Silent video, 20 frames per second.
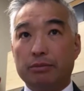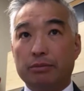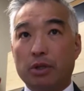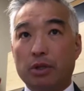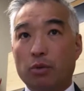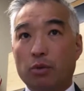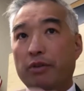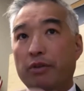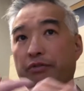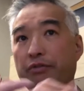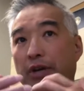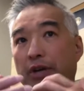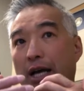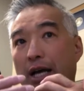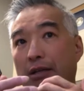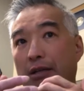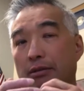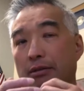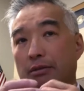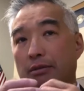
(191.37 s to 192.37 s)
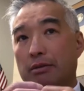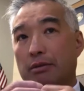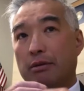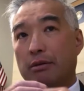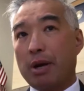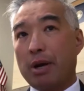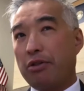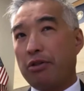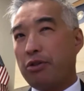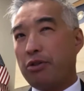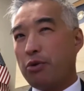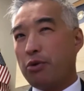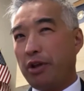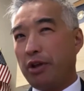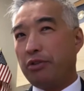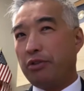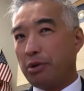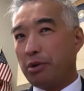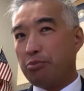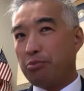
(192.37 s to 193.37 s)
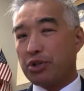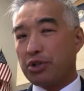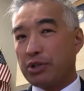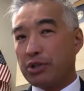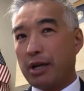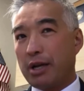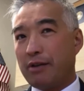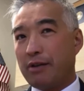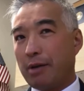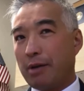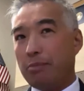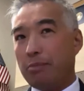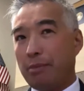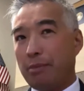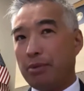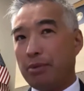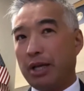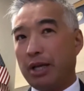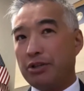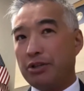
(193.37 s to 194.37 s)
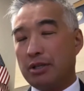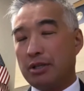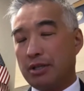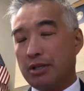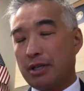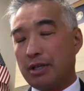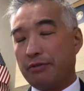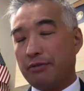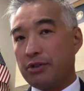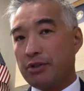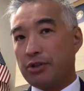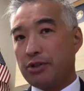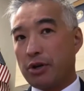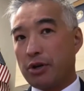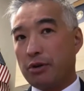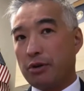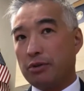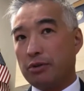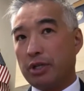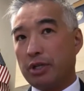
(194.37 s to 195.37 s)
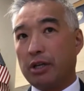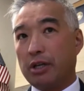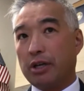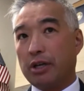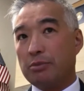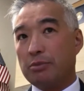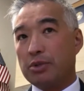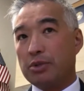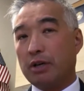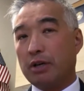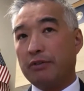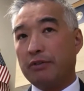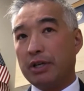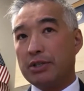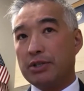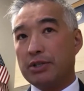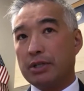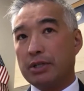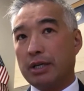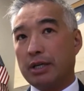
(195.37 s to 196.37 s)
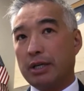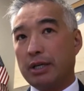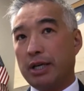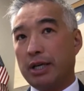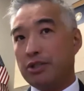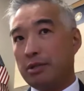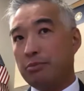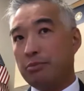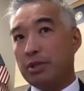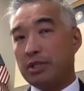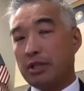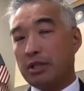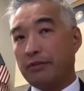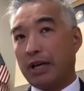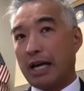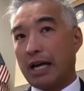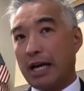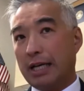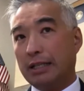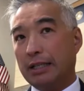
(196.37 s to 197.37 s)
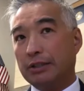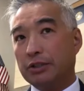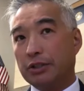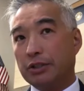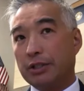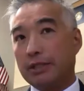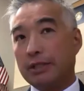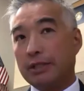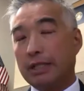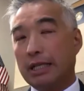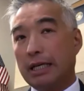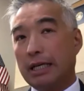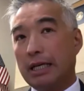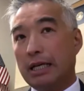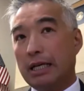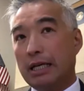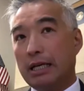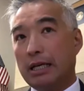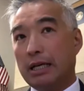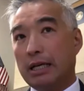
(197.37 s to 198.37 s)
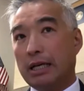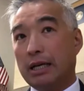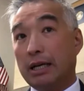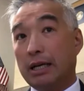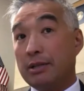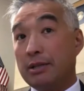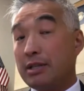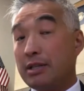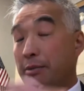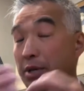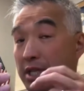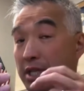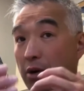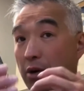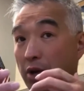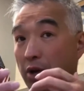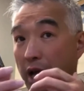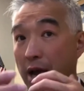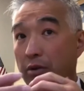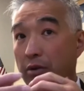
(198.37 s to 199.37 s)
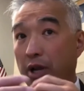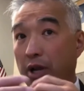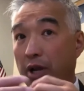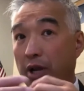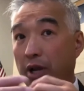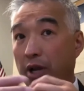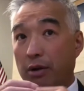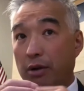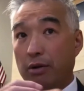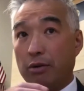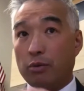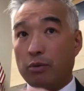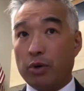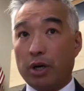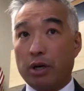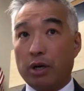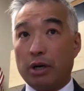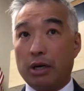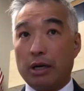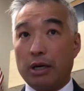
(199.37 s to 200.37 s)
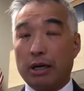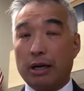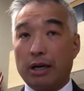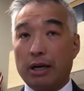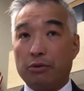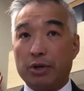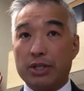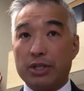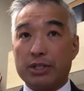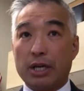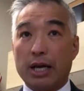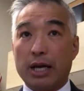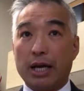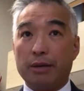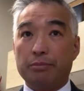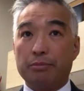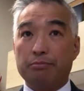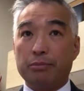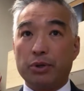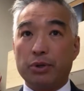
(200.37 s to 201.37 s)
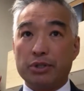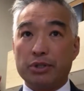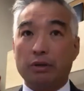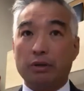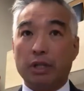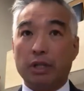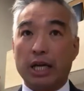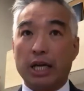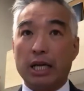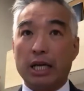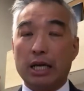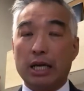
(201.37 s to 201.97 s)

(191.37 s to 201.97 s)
we've got about 33% of our population in San Francisco declare themselves as Asian Pacific Islanders. In San Mateo County, where I reside personally,